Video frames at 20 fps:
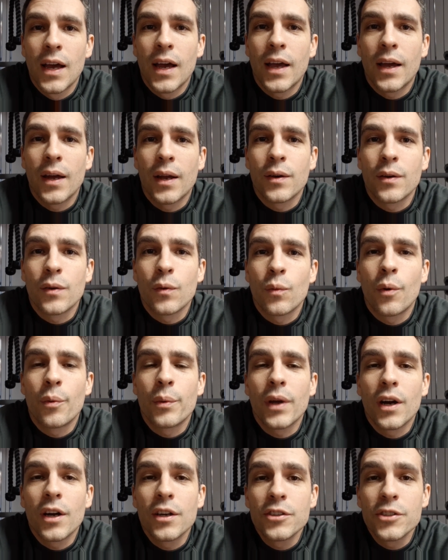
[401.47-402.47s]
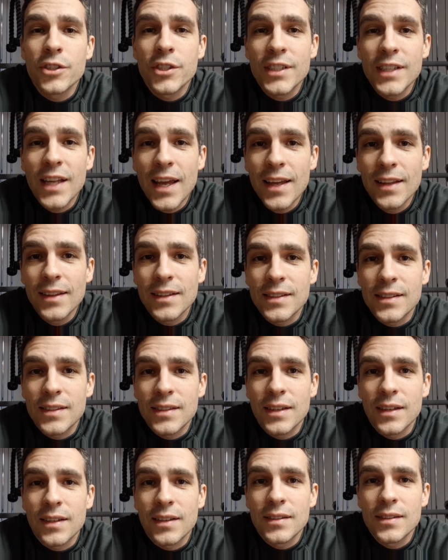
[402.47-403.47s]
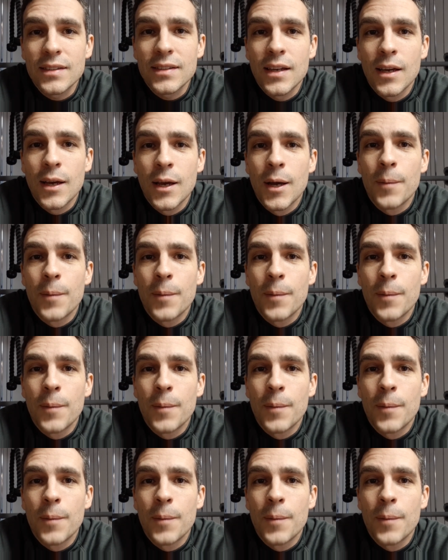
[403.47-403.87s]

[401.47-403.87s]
And when we understand these things,